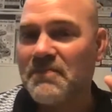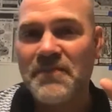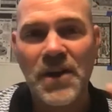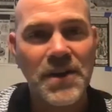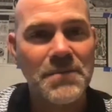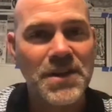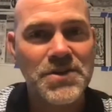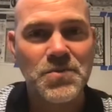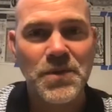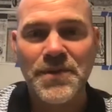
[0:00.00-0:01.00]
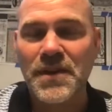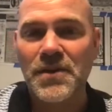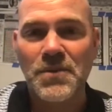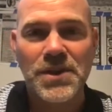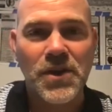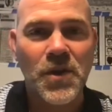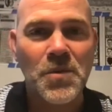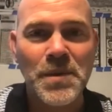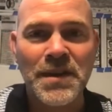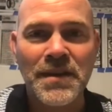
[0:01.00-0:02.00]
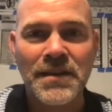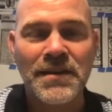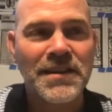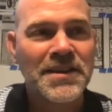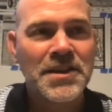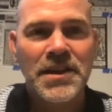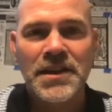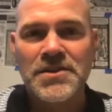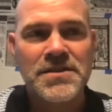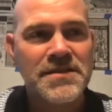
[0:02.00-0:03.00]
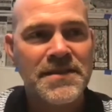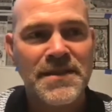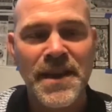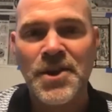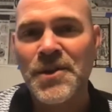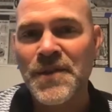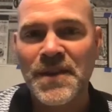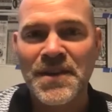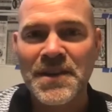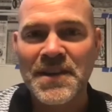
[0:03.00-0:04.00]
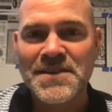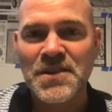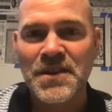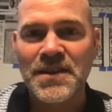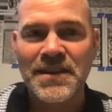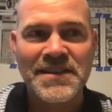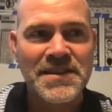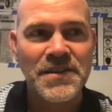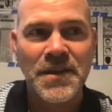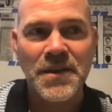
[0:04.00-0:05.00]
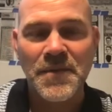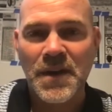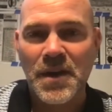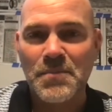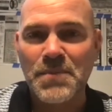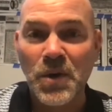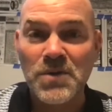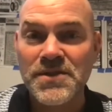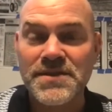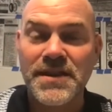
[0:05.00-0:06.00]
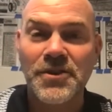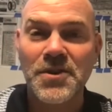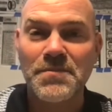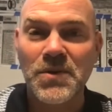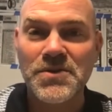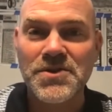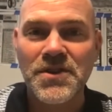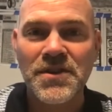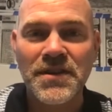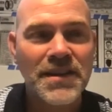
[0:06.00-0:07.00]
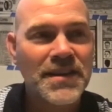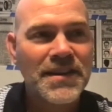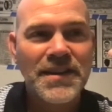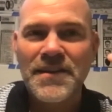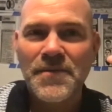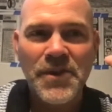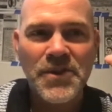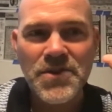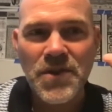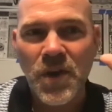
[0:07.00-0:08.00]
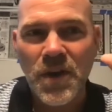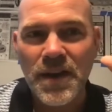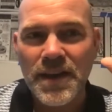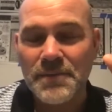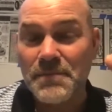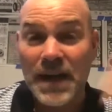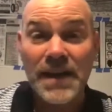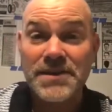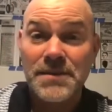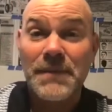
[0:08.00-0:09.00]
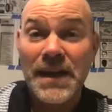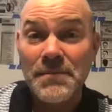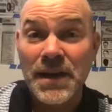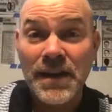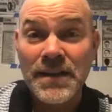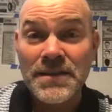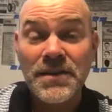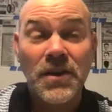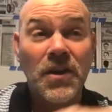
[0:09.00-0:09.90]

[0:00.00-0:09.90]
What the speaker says: very much with the home kit. It's there in the it's in the poster center of the poster. There's to my mind